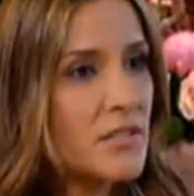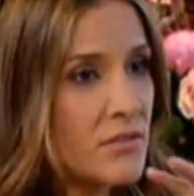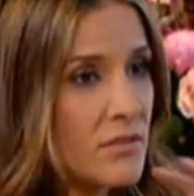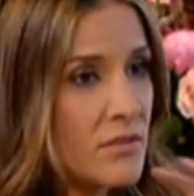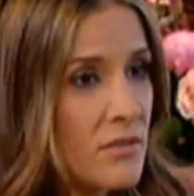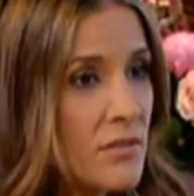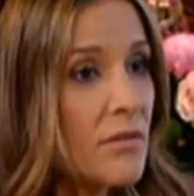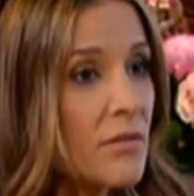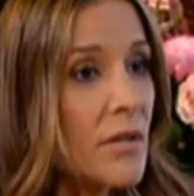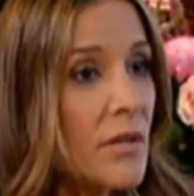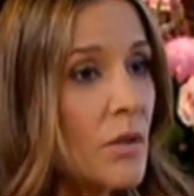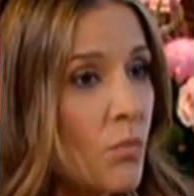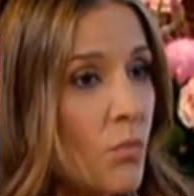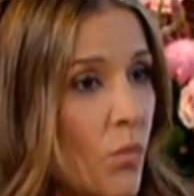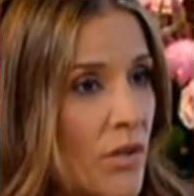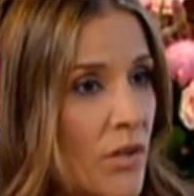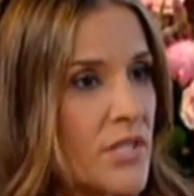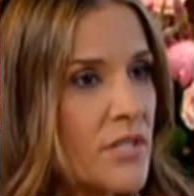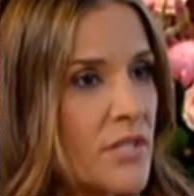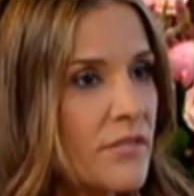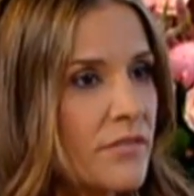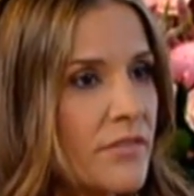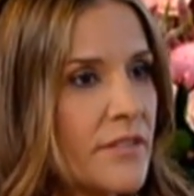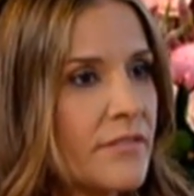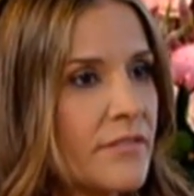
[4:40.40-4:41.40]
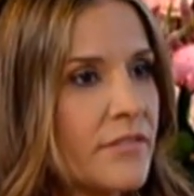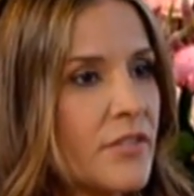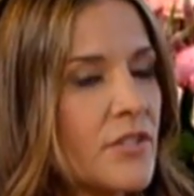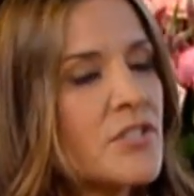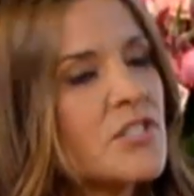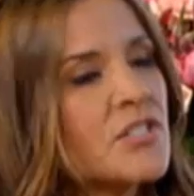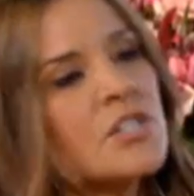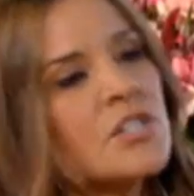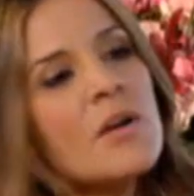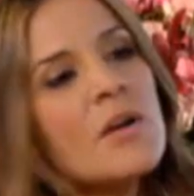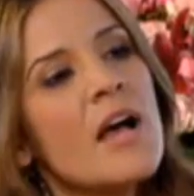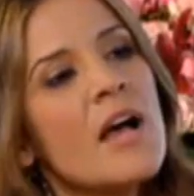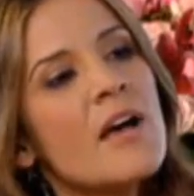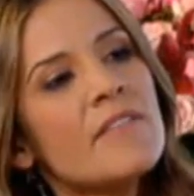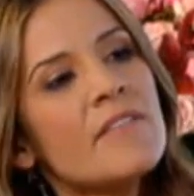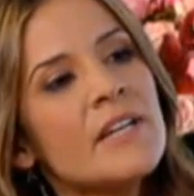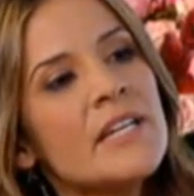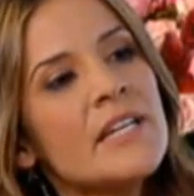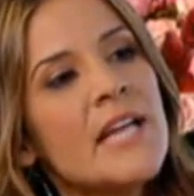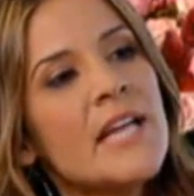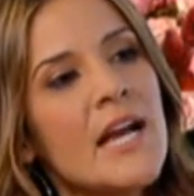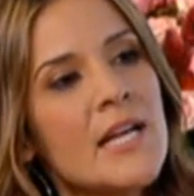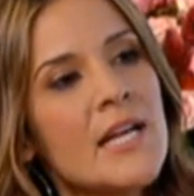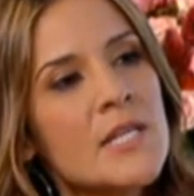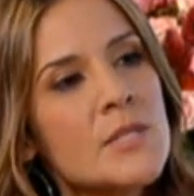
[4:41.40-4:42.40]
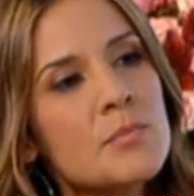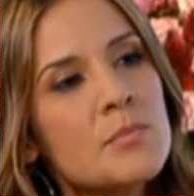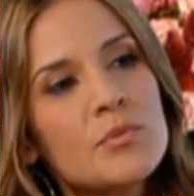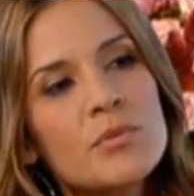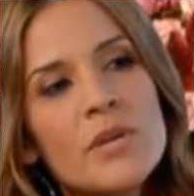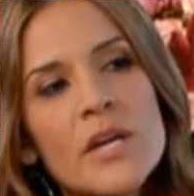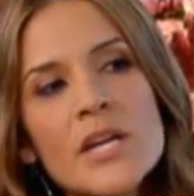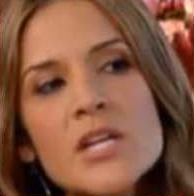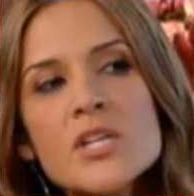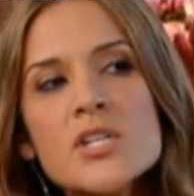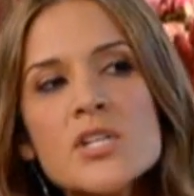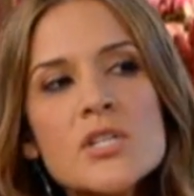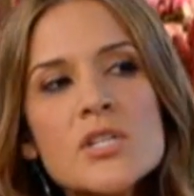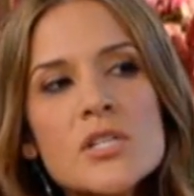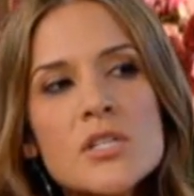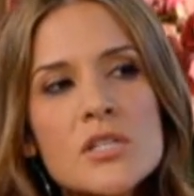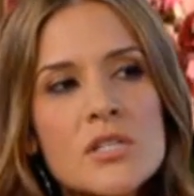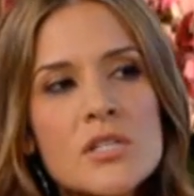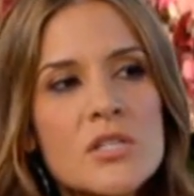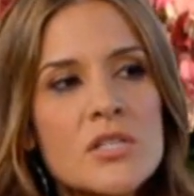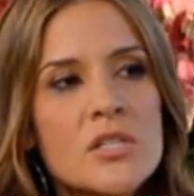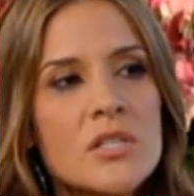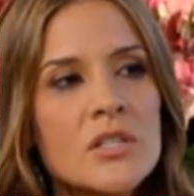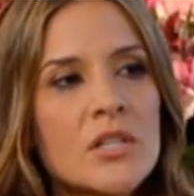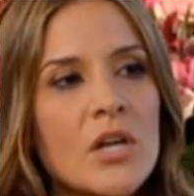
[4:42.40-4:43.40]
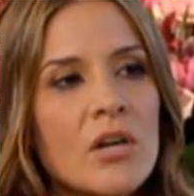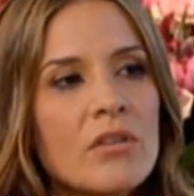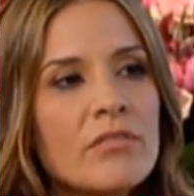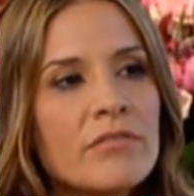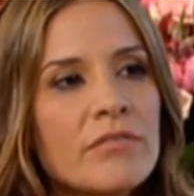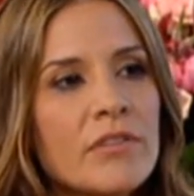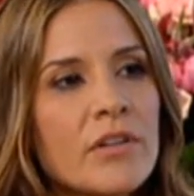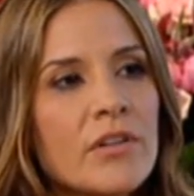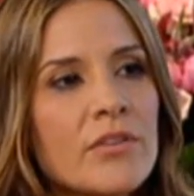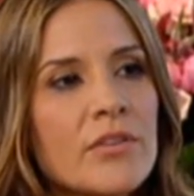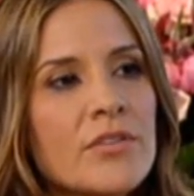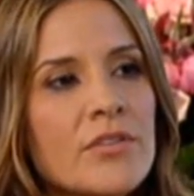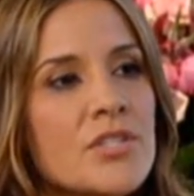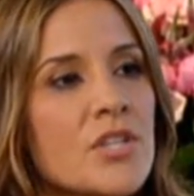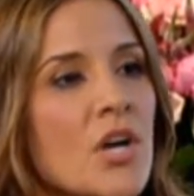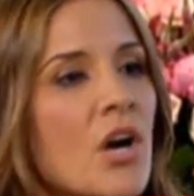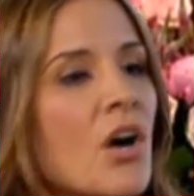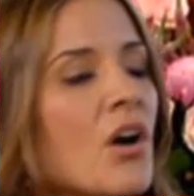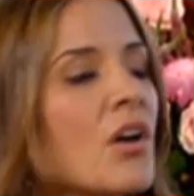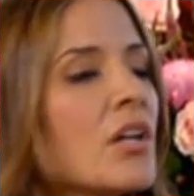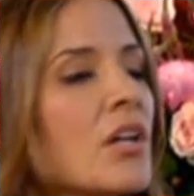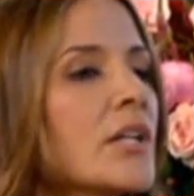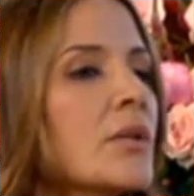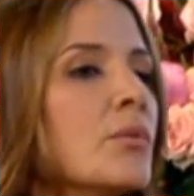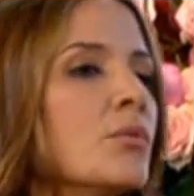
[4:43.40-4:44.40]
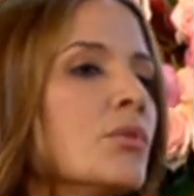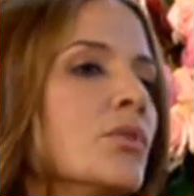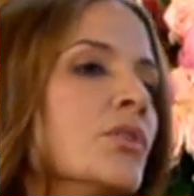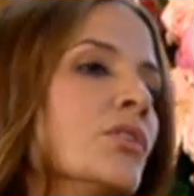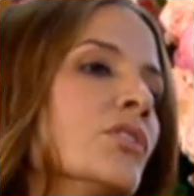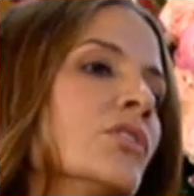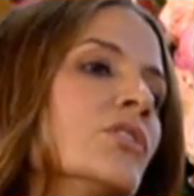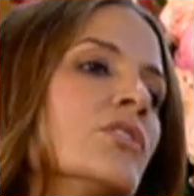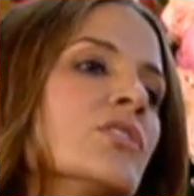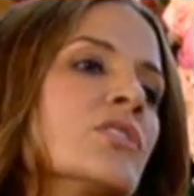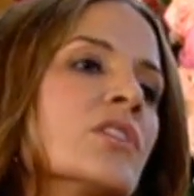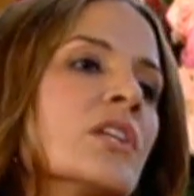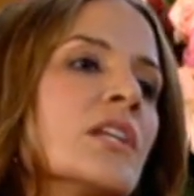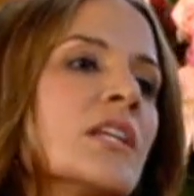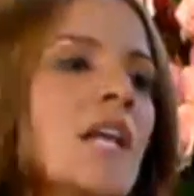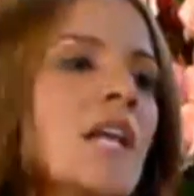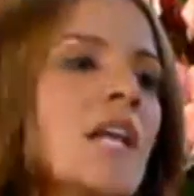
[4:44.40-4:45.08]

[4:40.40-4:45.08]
is doing wonderfully for you. Yeah. Do you have any aspirations to go further to Hollywood? I'm